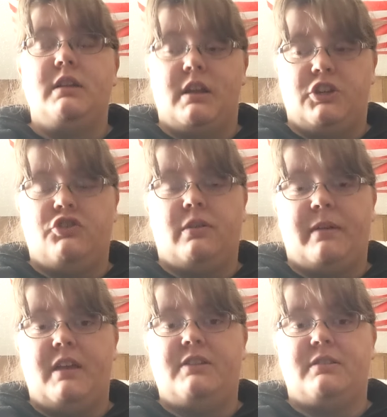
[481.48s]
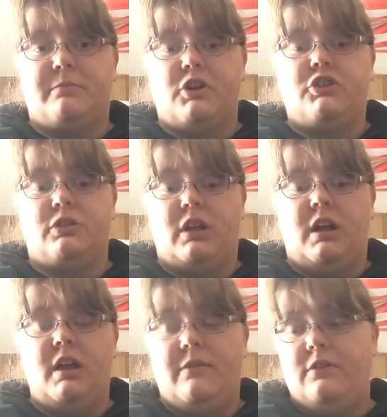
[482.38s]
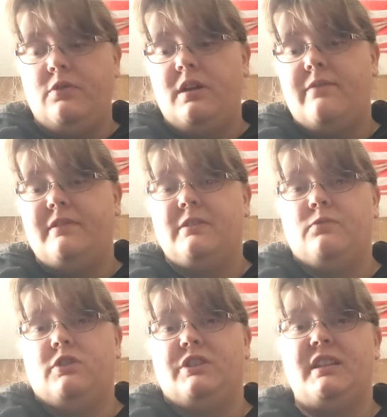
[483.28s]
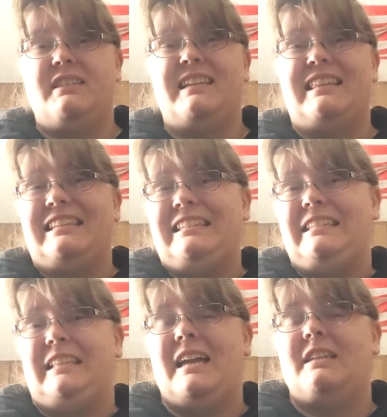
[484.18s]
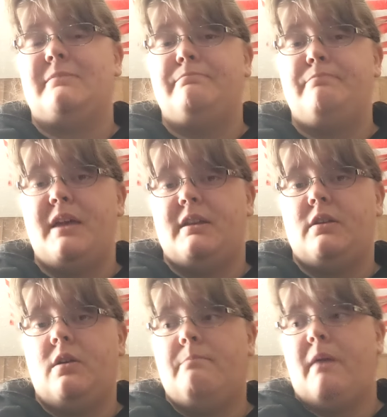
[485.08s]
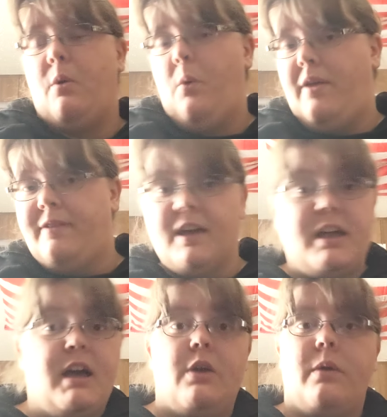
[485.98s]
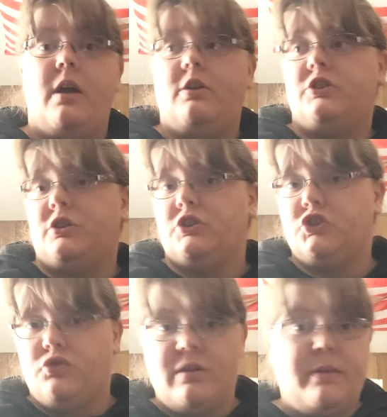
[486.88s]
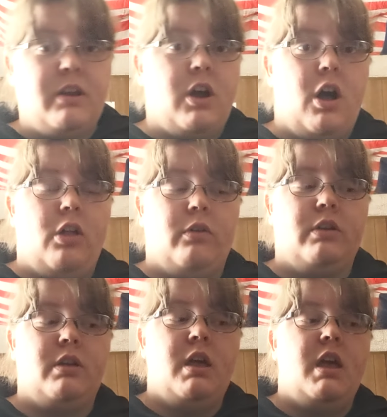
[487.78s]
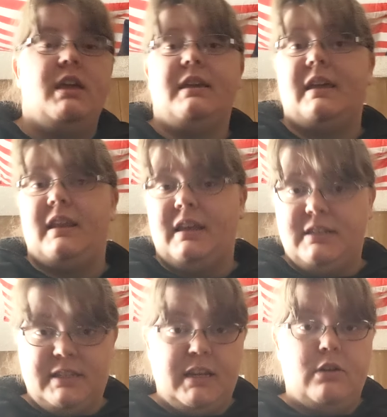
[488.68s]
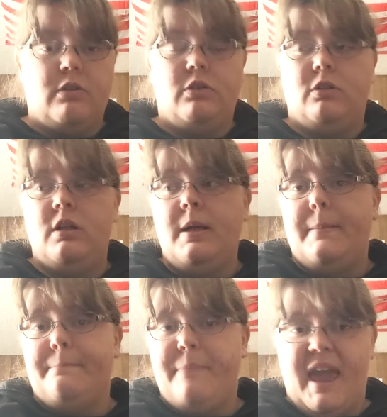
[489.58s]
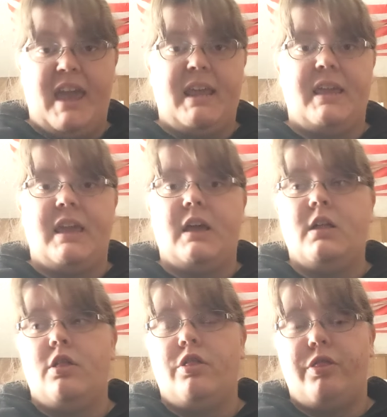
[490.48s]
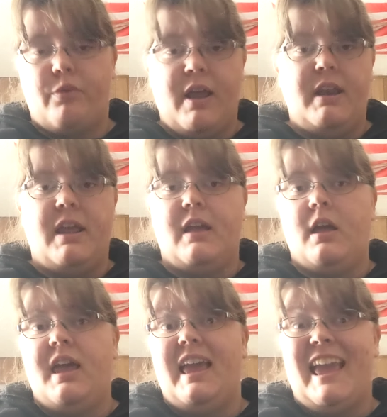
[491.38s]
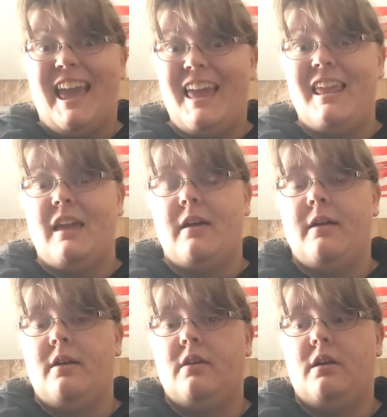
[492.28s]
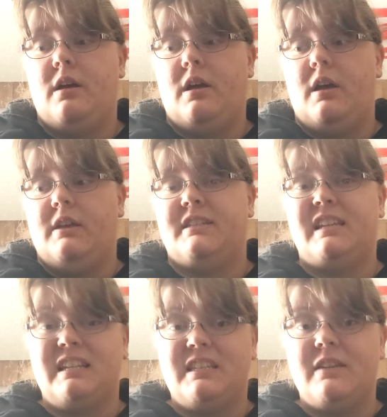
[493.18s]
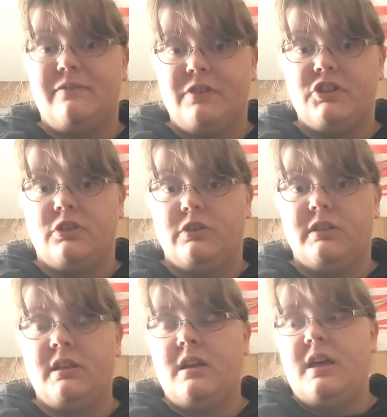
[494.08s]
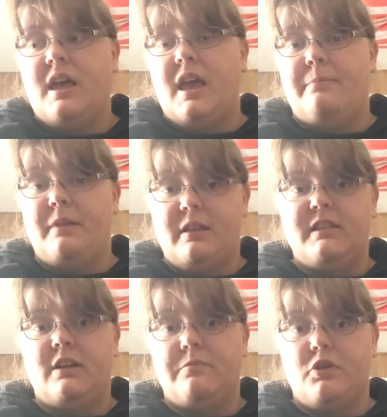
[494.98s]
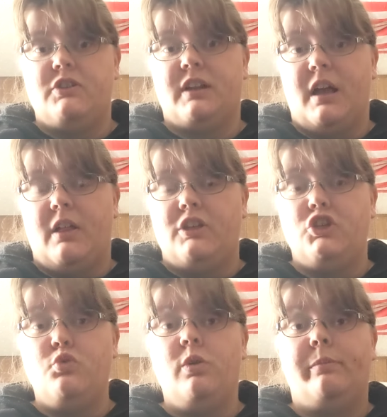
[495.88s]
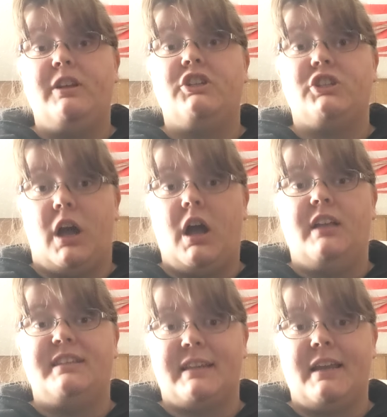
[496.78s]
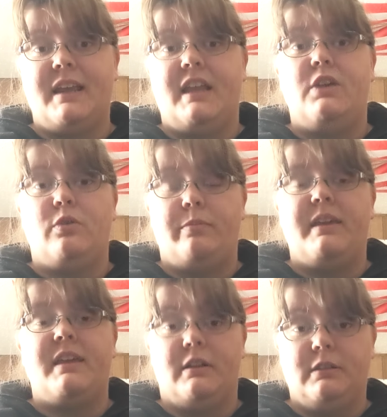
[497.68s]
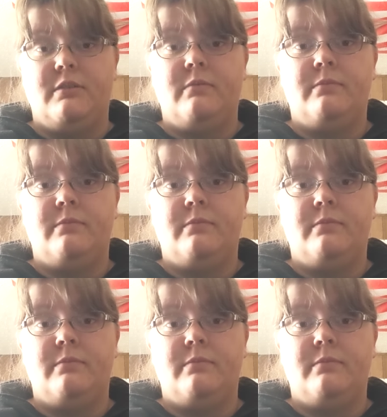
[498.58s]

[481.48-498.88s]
In extreme cases of martial law, if you even resist in the slightest bit by waving a gun around or start screaming and hollering, getting hysterical, panicking, threatening, hitting CDC officials and military personnel, you will be shot on sight and you will be killed.